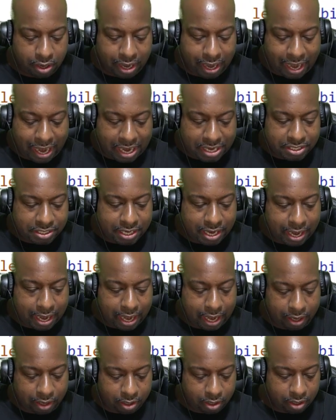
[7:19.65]

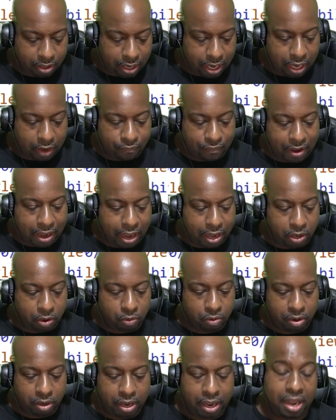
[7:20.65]
Hashtag and the value,
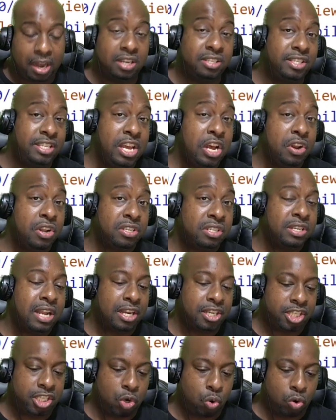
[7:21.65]
and it still does
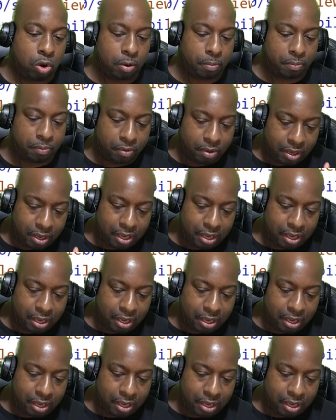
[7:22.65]
not show up.